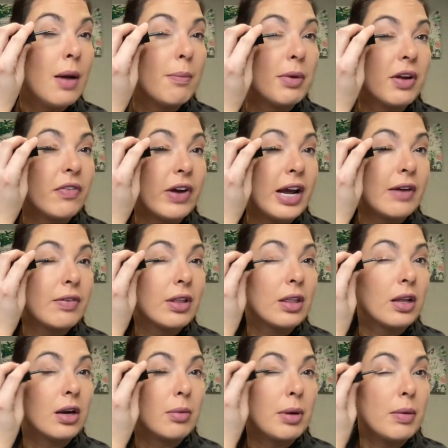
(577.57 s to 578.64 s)
But if I have a
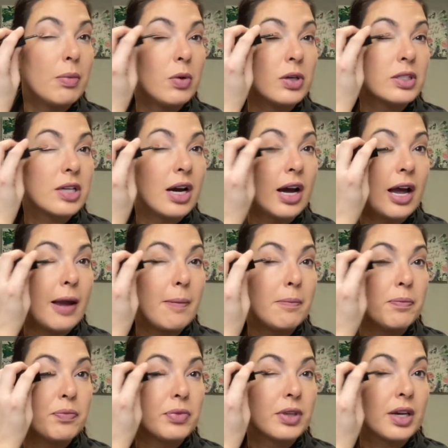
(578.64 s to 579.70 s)
little bit more
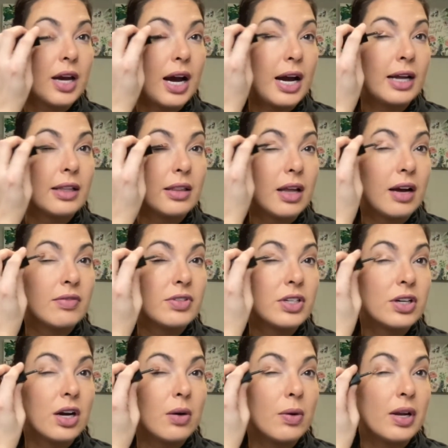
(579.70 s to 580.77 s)
time, I love to
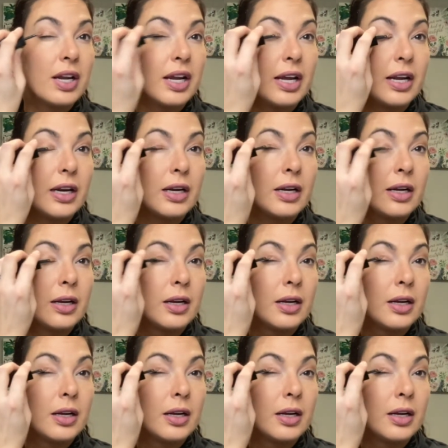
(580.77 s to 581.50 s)
go in